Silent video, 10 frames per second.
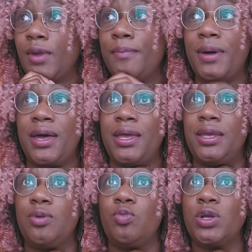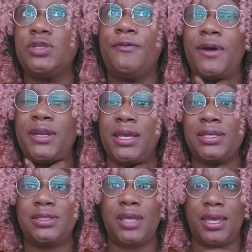But what's funny
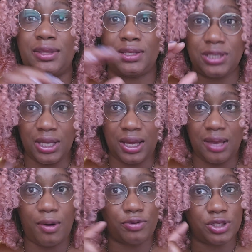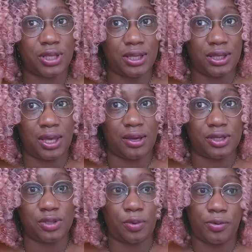is at the time, I was not the
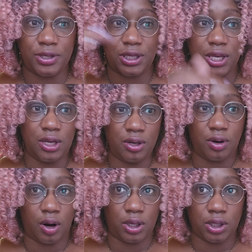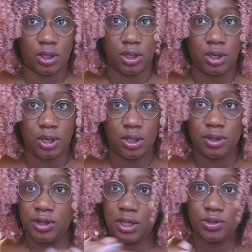youngest. And when we went to kindergarten,
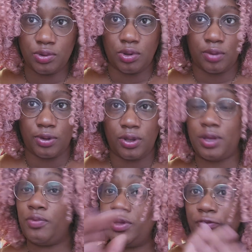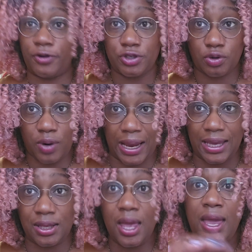things were normal, and then went to first
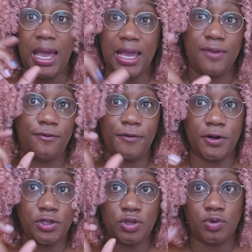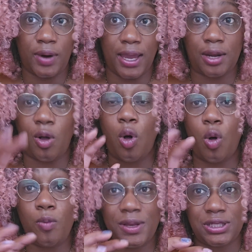grade. In first grade, a
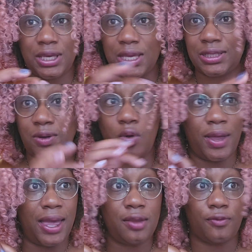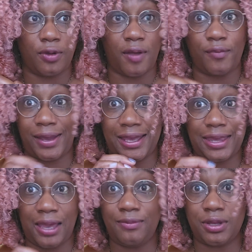whole bunch of kids, a whole handful of them, I can
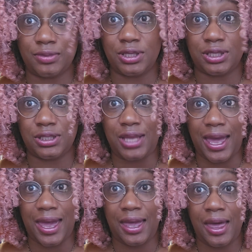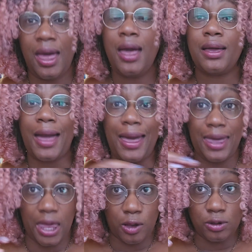name them to this day, got
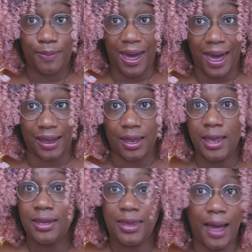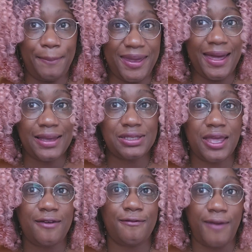held back. Not because
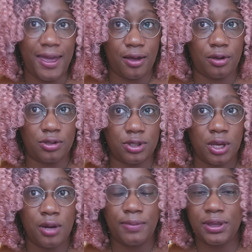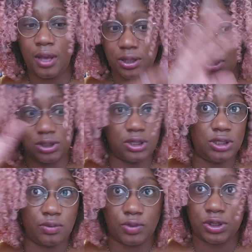they failed, but a
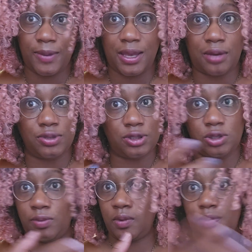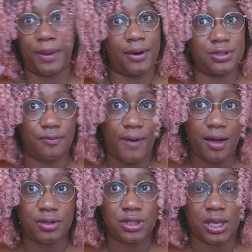decision was made, I'm assuming with parents and
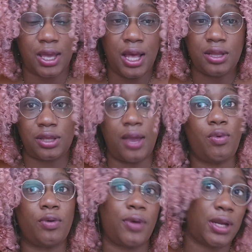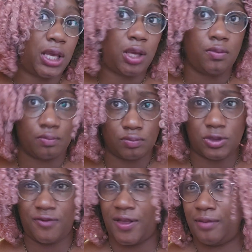faculty, that they weren't ready
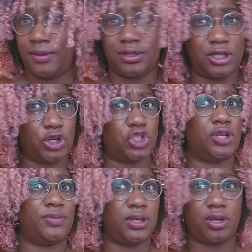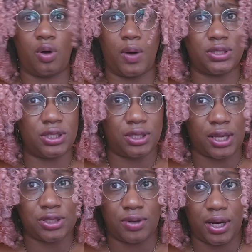developmentally or something to go on to the
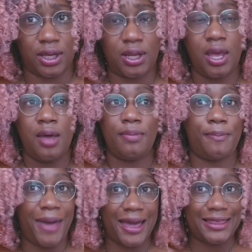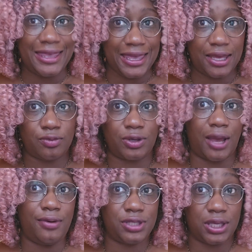next grade. But back then, when
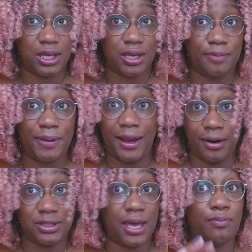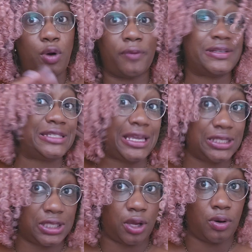I was a kid, parents had more of a
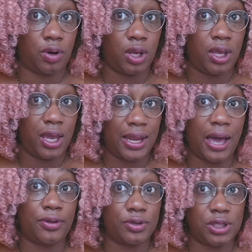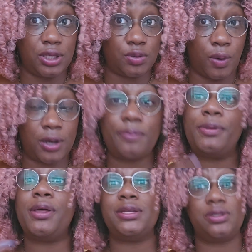say-so in how those things worked.
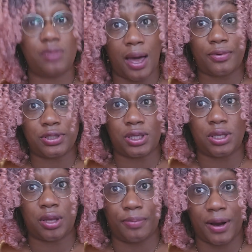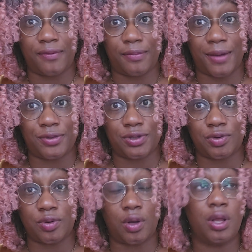Plus, I was in a private Baptist
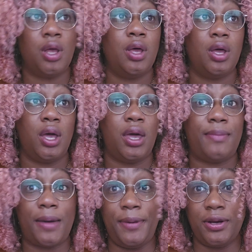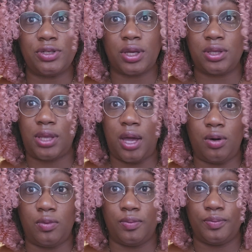school, and my parents like, no.